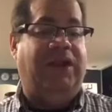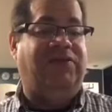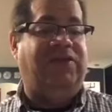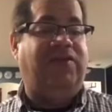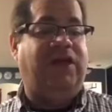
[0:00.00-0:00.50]

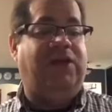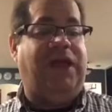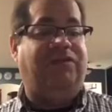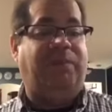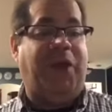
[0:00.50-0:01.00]
Even if you don't
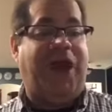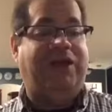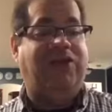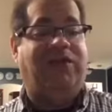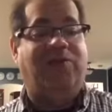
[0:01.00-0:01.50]
have a
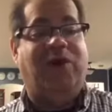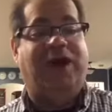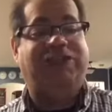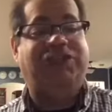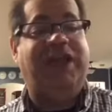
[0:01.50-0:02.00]
pet, you can
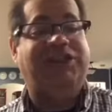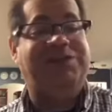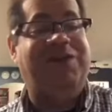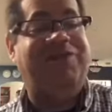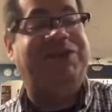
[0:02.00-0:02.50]
watch
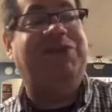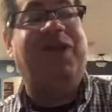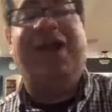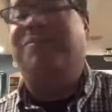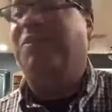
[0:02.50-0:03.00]
nature movies or
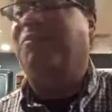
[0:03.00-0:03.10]
Animal